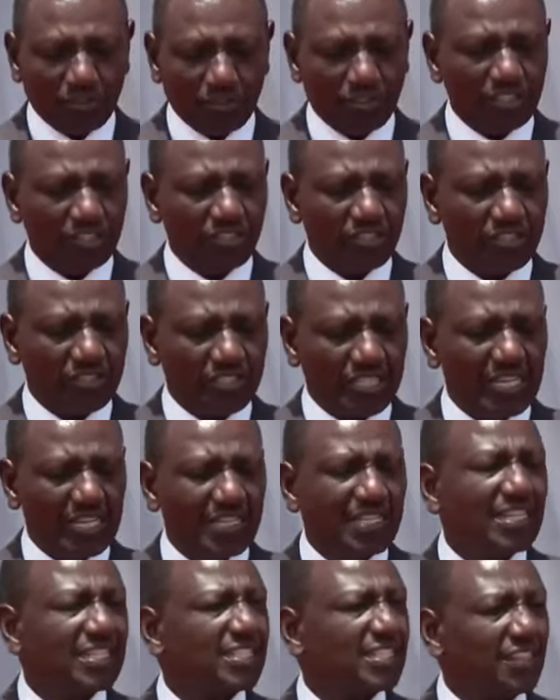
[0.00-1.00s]
which
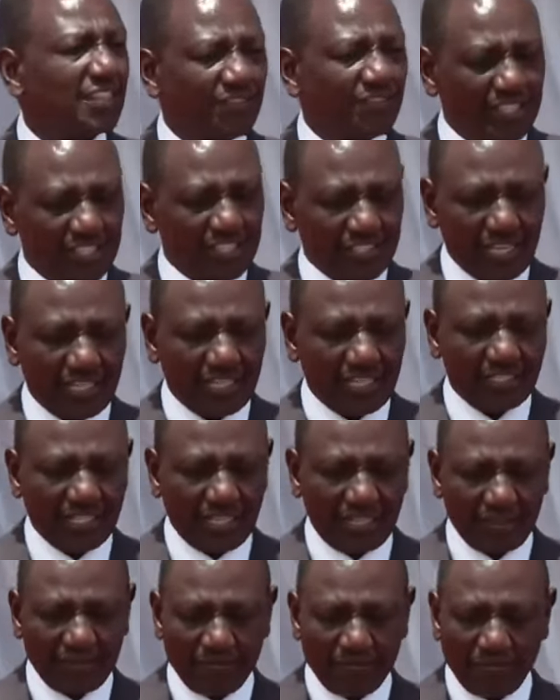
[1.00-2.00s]
positions Kenya's TVET sector
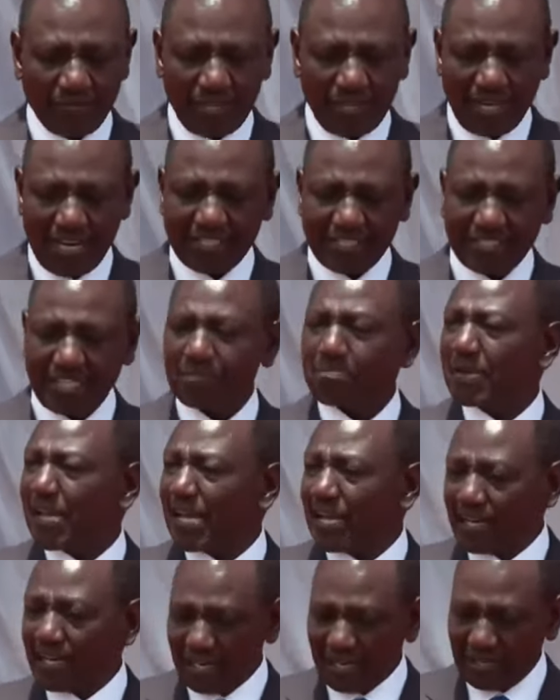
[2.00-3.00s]
as the
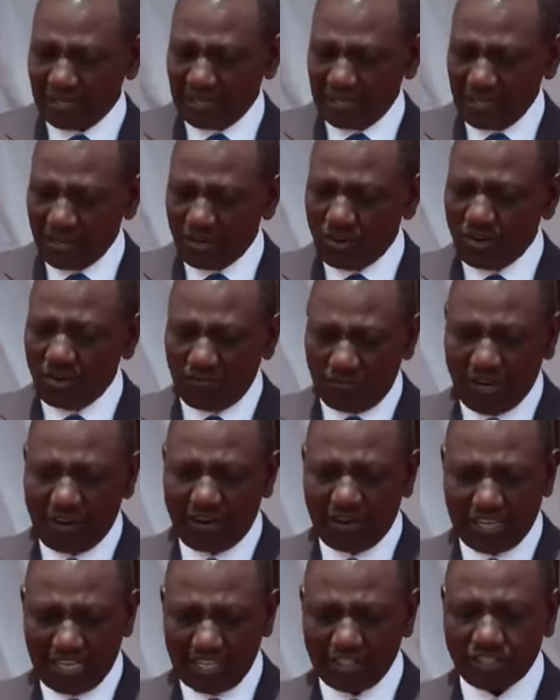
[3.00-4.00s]
bearer of
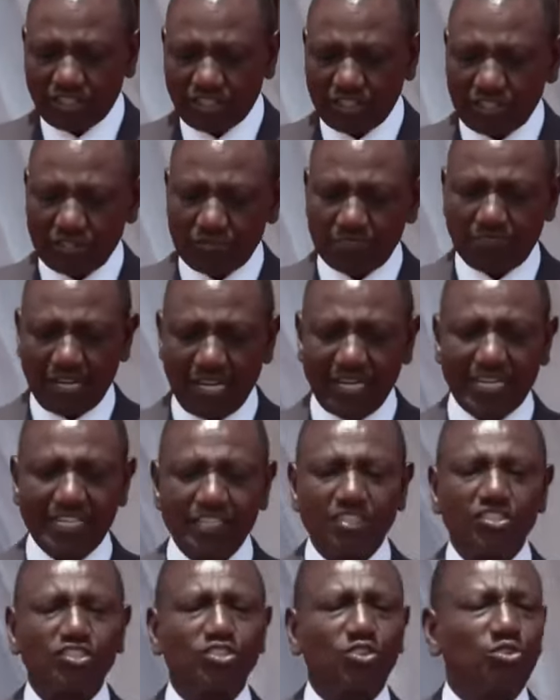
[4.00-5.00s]
our nation's
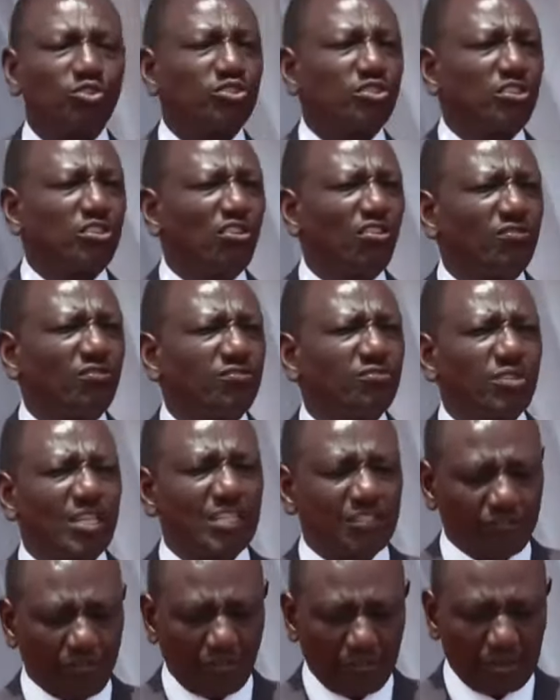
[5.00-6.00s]
brilliant torch of
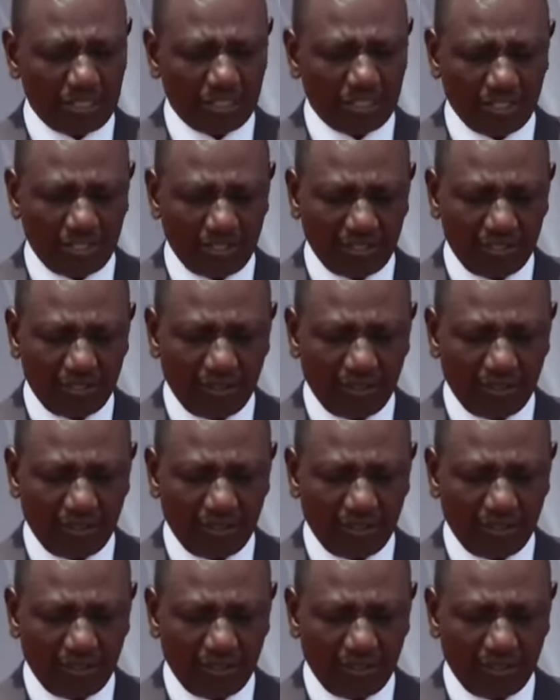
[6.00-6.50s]
transformation.